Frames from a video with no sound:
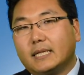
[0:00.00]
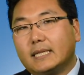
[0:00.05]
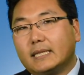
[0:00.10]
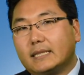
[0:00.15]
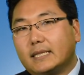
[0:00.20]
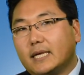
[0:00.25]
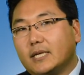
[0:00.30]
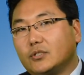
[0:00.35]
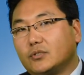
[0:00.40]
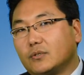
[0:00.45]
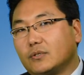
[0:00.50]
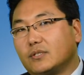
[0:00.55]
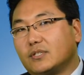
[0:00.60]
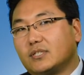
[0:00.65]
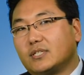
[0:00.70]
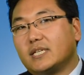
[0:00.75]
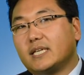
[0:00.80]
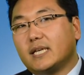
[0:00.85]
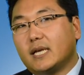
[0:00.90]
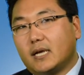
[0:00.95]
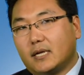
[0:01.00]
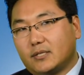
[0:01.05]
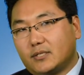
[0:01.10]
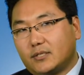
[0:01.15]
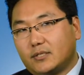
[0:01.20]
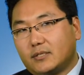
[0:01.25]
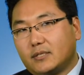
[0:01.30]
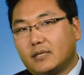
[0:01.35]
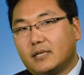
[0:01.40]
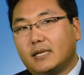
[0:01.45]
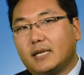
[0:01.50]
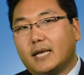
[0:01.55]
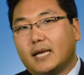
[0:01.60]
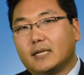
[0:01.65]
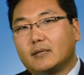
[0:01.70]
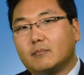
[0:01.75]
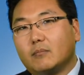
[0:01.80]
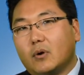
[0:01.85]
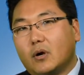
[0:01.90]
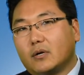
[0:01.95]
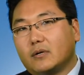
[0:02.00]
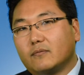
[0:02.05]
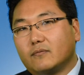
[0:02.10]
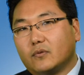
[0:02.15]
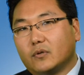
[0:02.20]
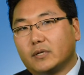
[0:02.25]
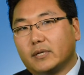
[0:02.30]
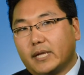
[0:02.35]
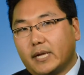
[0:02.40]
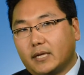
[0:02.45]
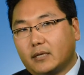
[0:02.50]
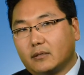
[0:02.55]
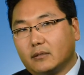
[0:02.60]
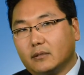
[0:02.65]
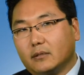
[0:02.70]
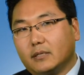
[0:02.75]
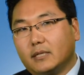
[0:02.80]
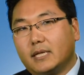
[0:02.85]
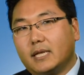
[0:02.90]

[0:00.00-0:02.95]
they should see us at Martin Foot and Ankle